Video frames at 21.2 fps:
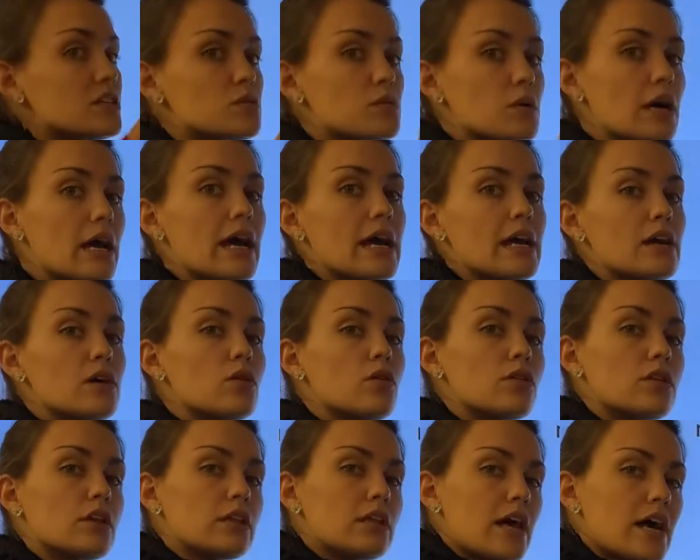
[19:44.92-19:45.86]
is what angle
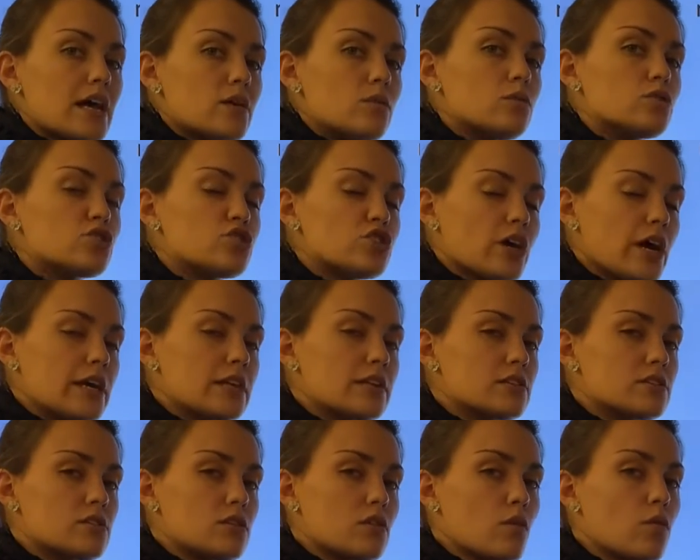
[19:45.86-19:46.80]
the light was shining
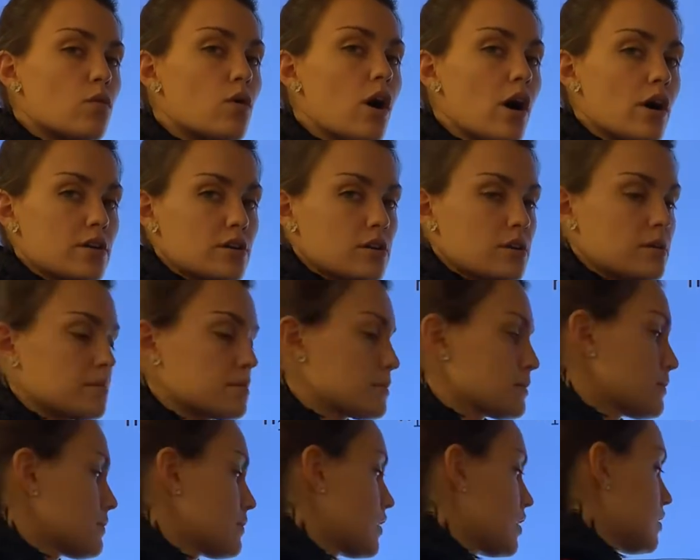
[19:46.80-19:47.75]
into the water.
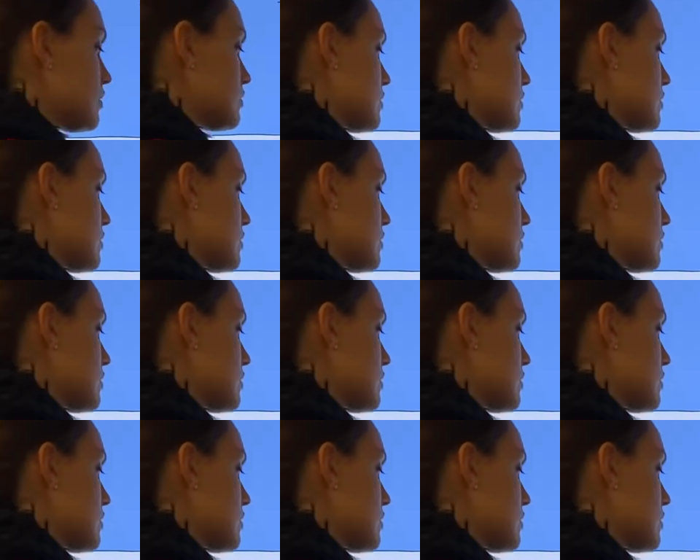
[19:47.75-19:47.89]
All